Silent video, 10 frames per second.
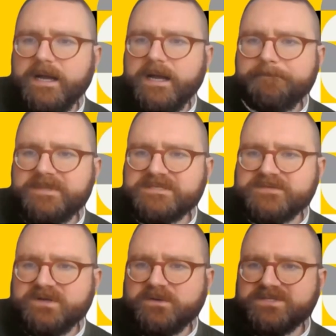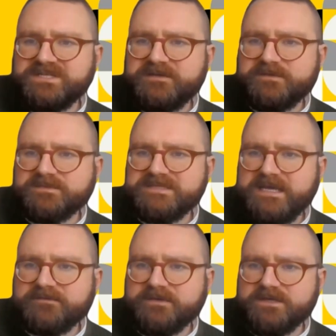So I've got a question here from
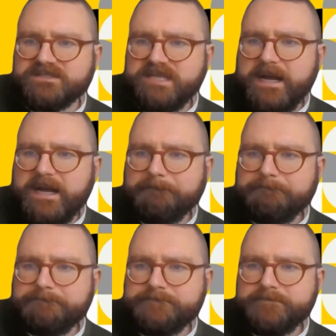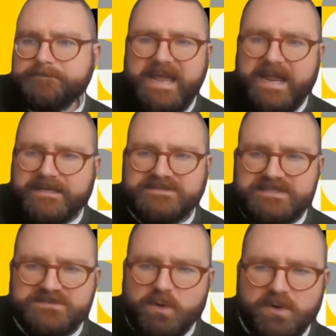David. Again,
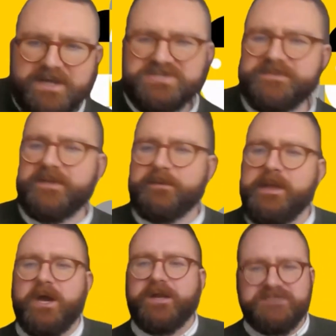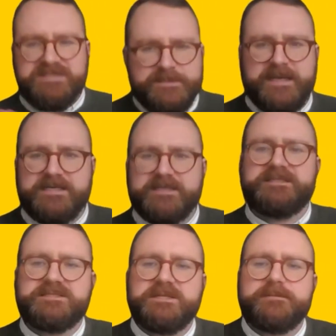it's one question, but I think we can kind of split it
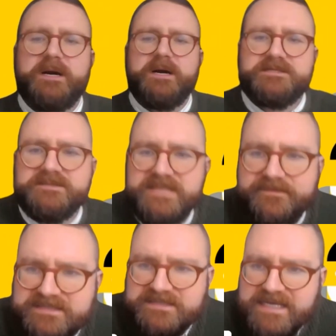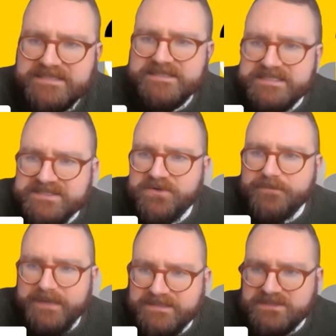into two parts. So David has asked, is there a
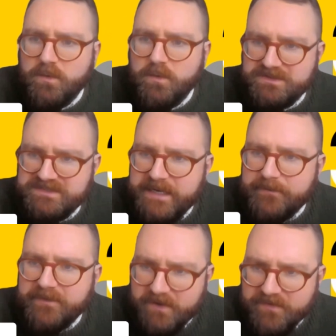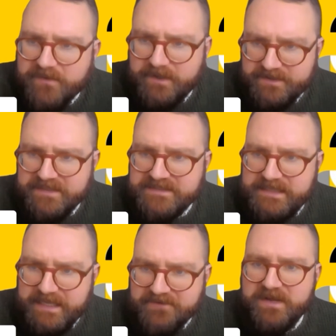plan to coordinate with other bodies
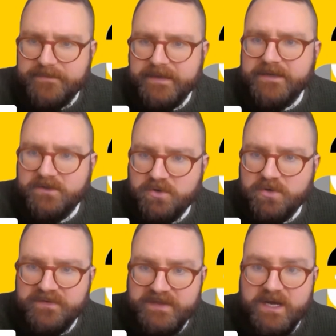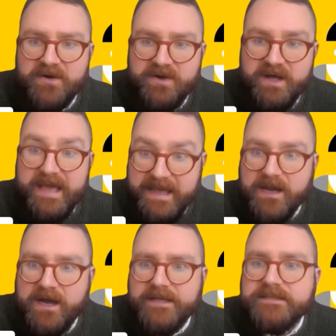like REBA or the
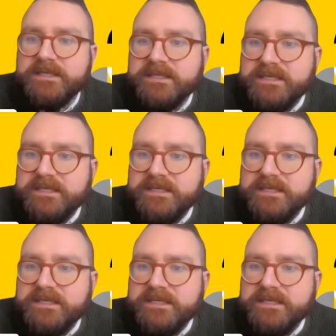RIAI?